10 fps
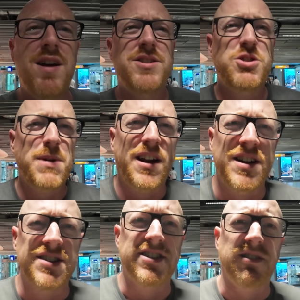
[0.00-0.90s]
Some
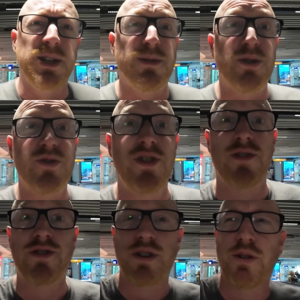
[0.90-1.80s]
airlines are starting to
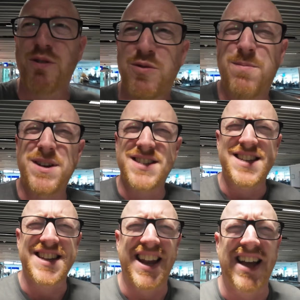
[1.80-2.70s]
introduce so-called
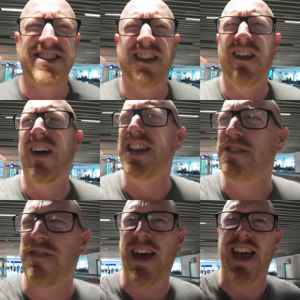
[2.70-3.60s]
business class light
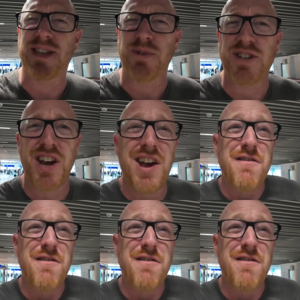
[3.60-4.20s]
fares, which